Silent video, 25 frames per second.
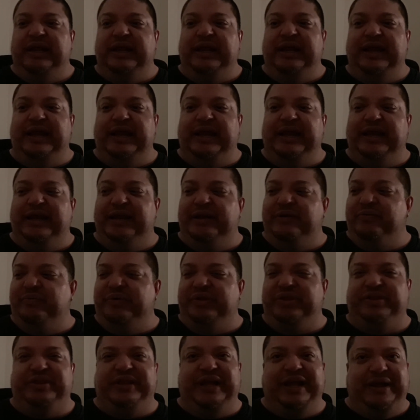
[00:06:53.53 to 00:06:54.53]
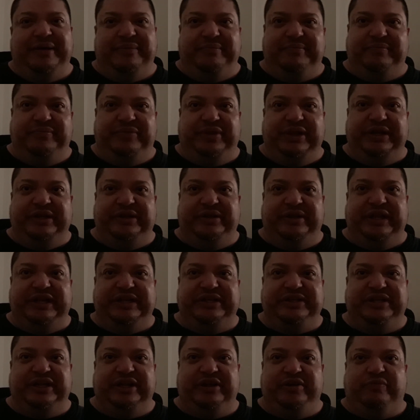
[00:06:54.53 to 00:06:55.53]
And with them, they, they
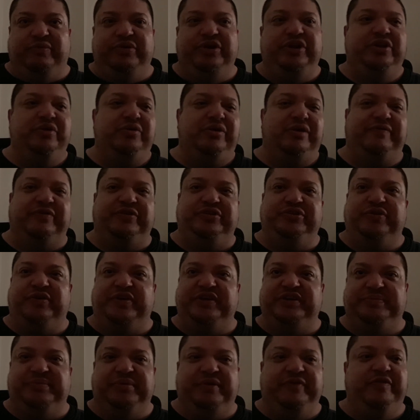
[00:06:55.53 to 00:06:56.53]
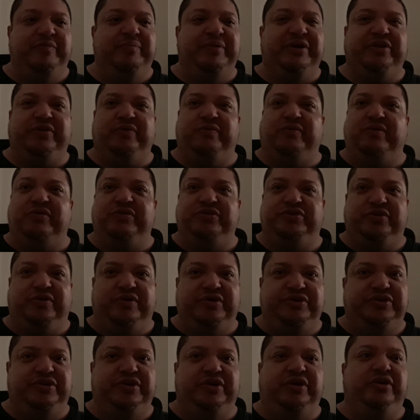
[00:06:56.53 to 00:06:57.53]
said, well, you do have a choice, but if you make the wrong
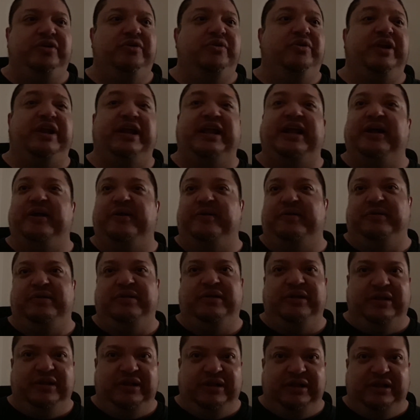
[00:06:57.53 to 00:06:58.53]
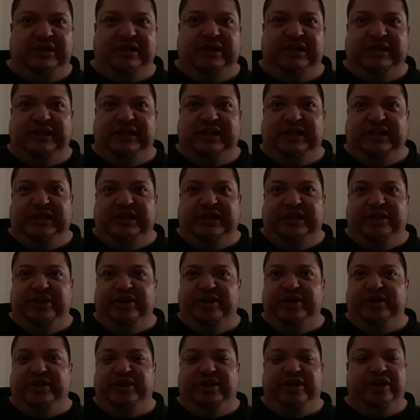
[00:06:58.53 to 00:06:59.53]
choice, you're going to go to hell.
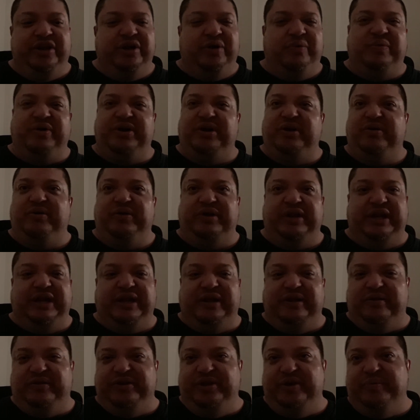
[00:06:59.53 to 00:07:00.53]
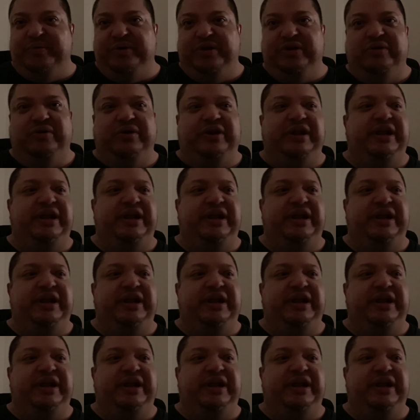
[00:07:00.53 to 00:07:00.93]
You're gonna, you don't want to go to hell. You want to go to